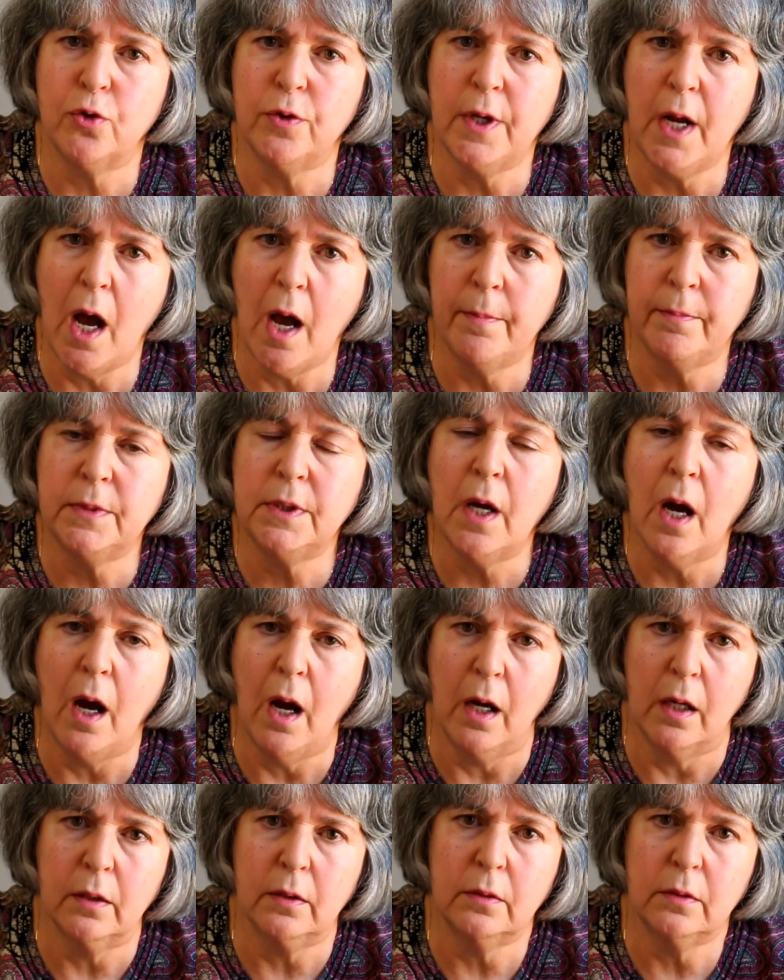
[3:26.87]
Nam
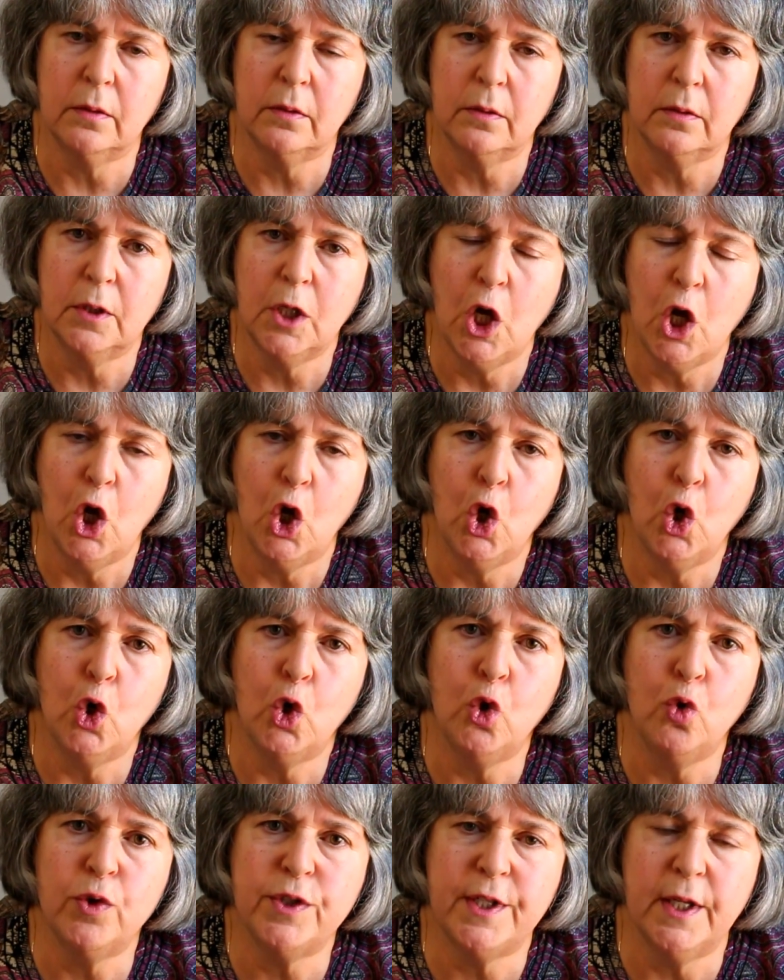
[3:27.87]
Dang,
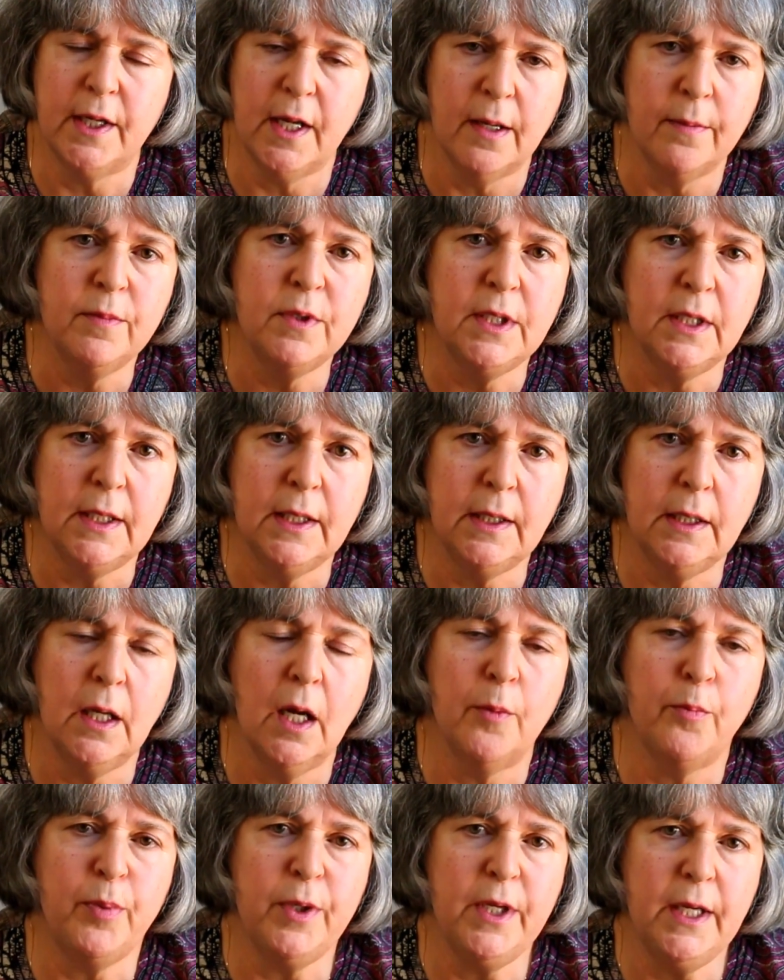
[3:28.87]
who is an MD,
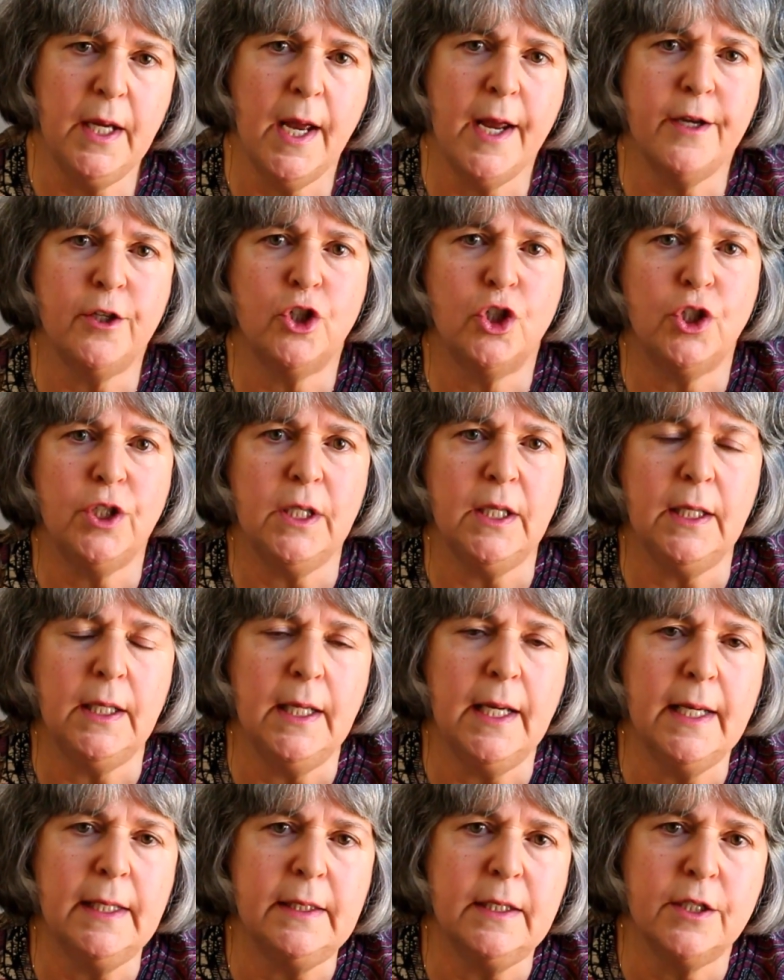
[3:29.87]
a
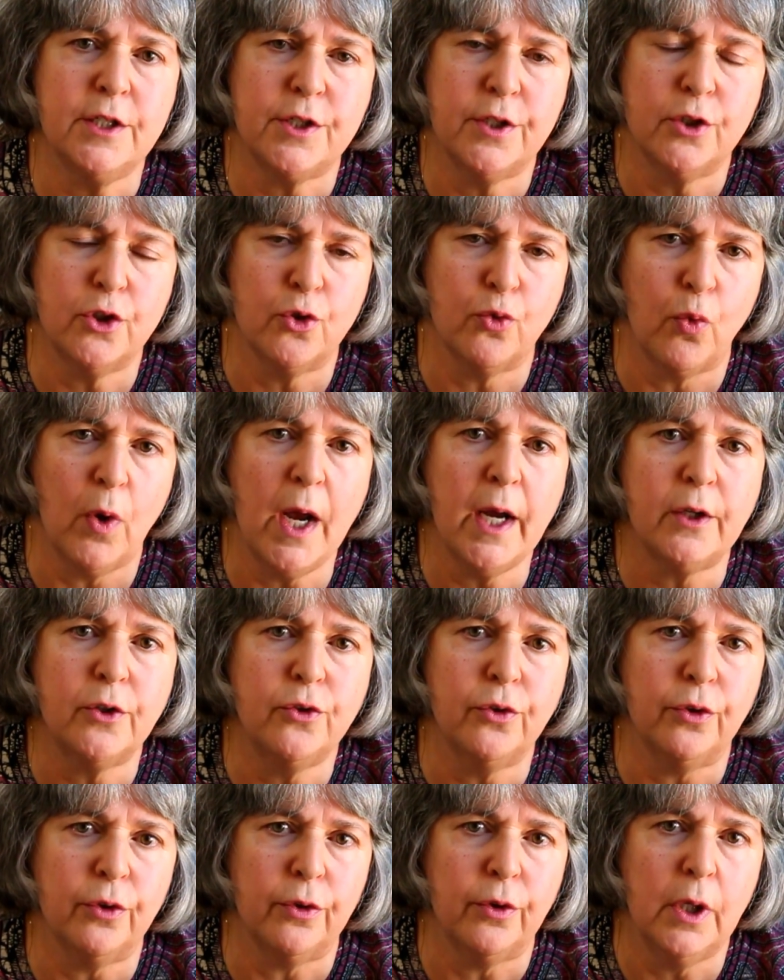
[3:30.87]
PhD, and is the
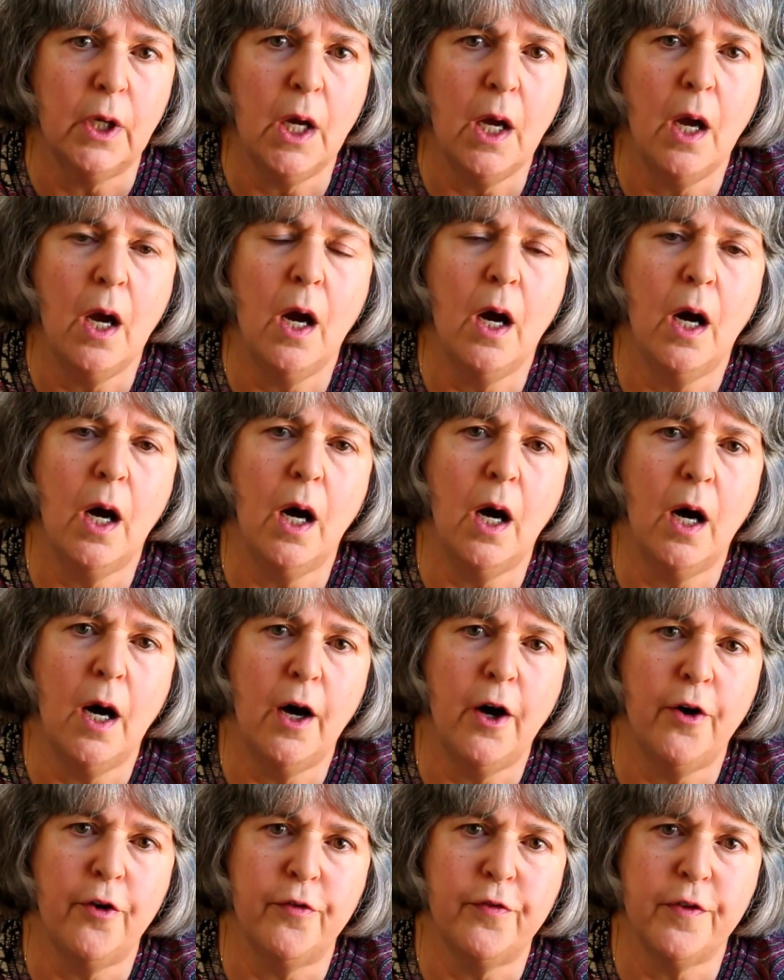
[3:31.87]
director
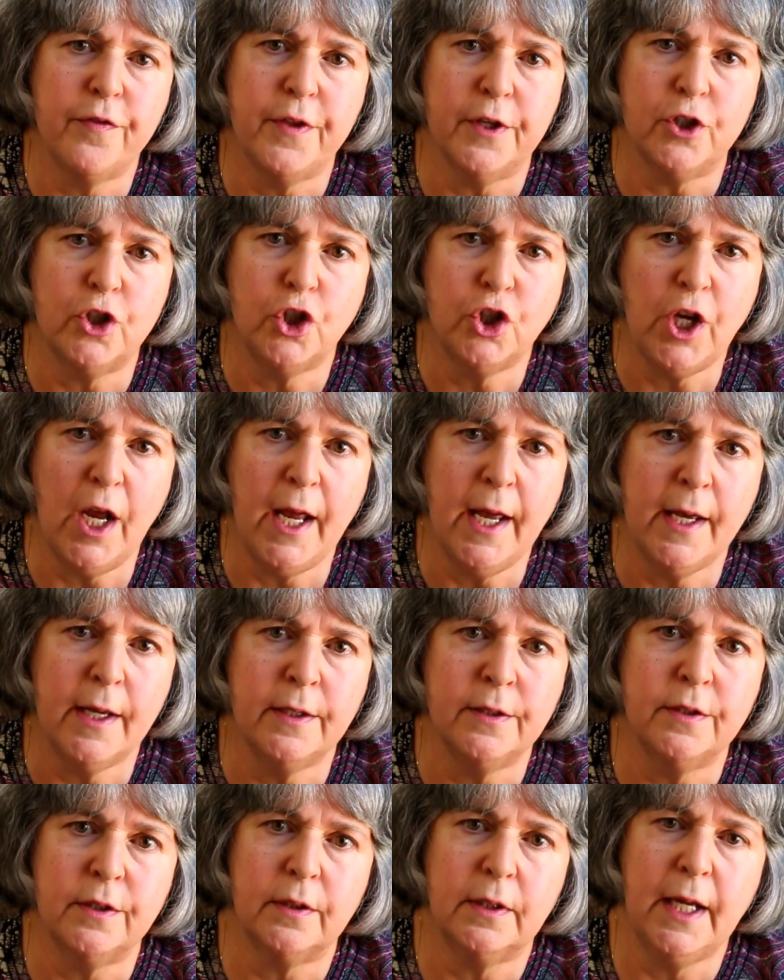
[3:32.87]
of the
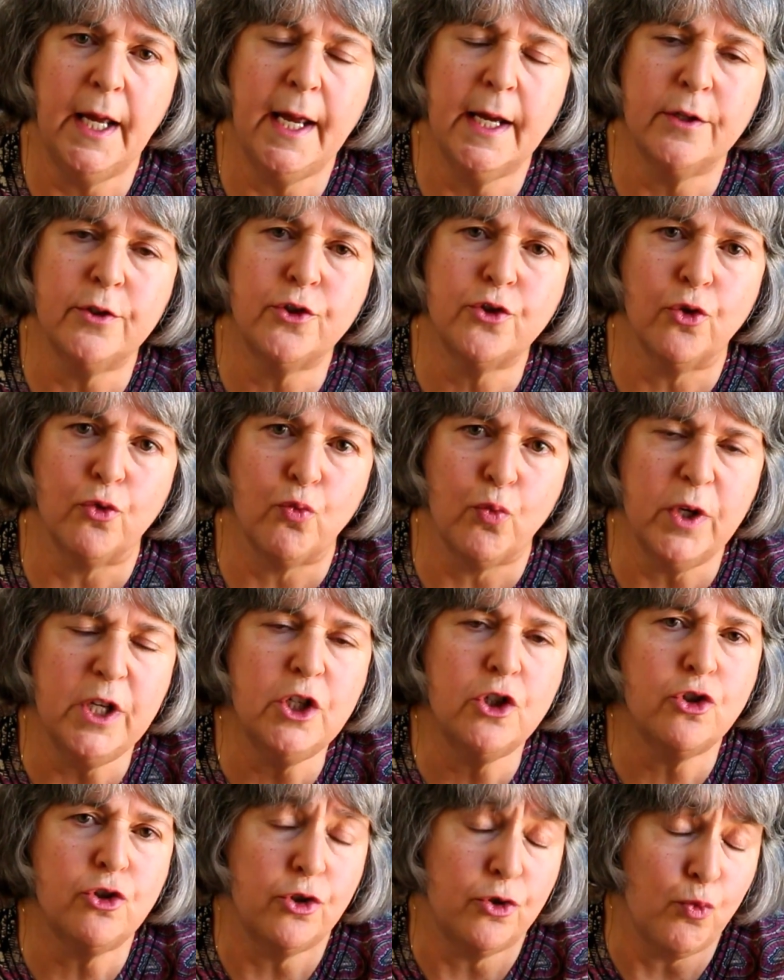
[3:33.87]
Shand Cancer
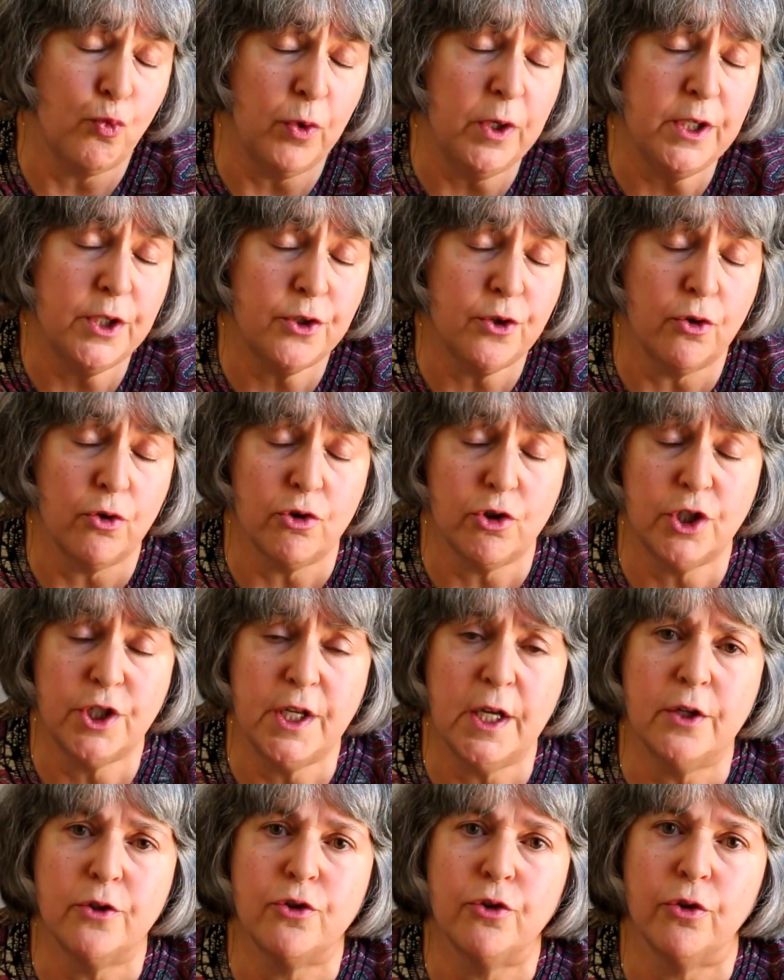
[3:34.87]
Research
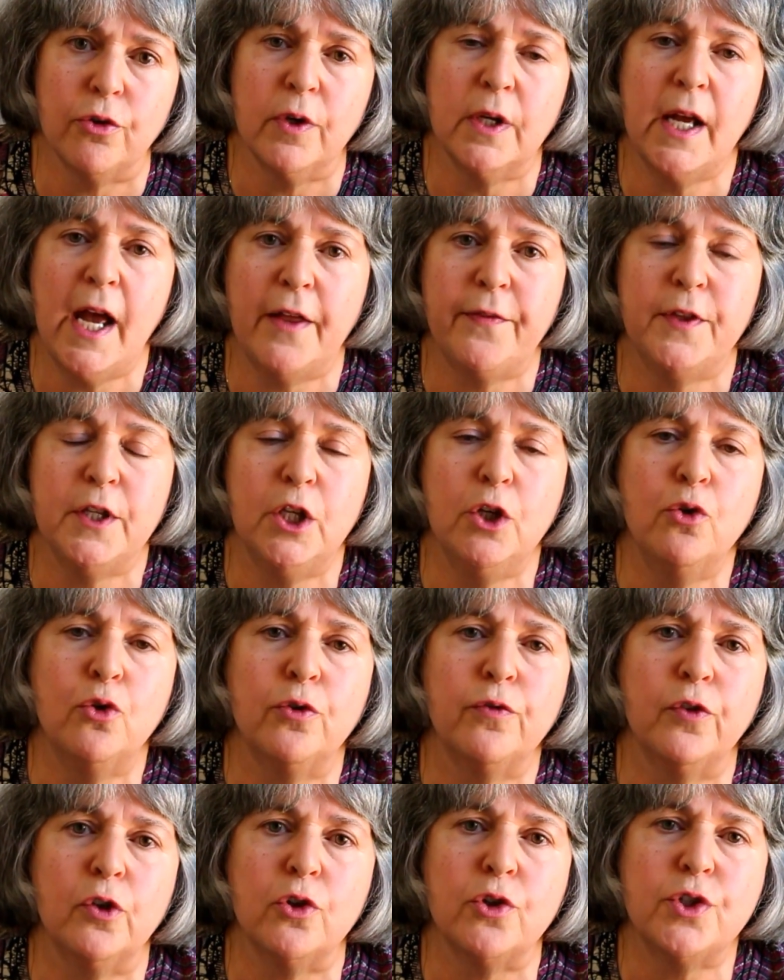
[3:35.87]
Center at the
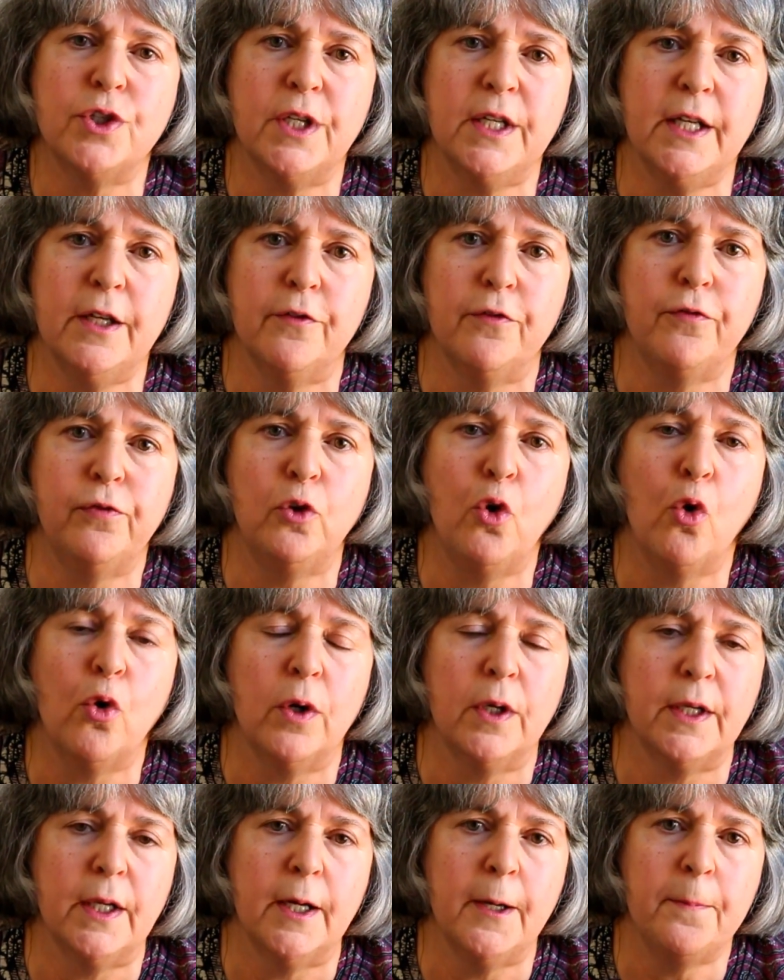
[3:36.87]
University of
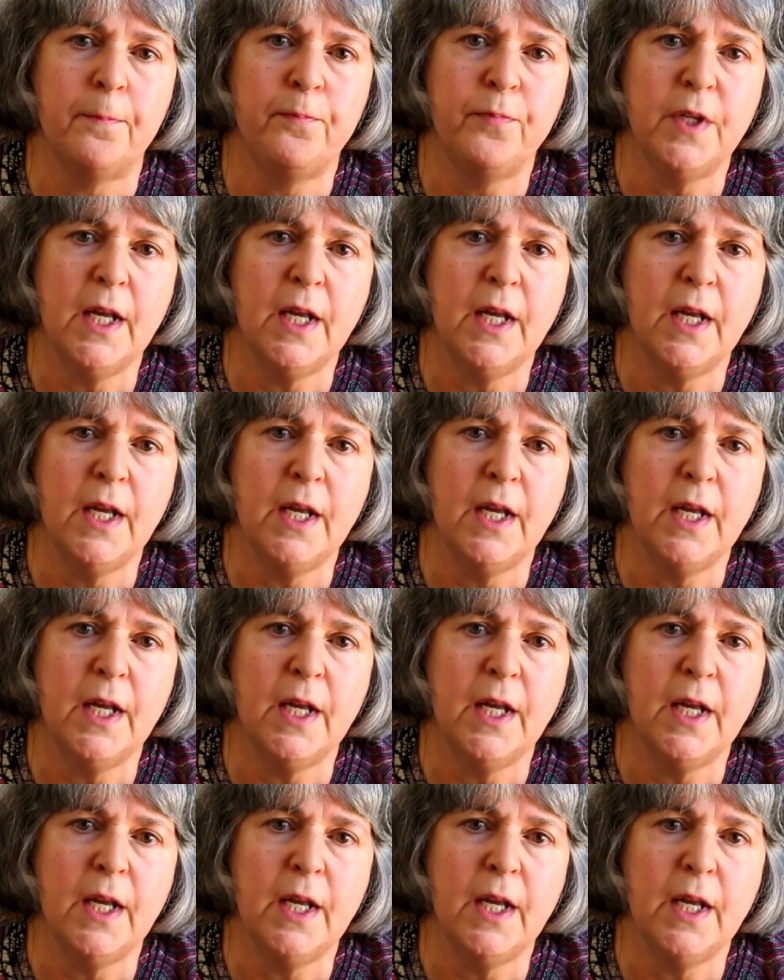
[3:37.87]
Florida,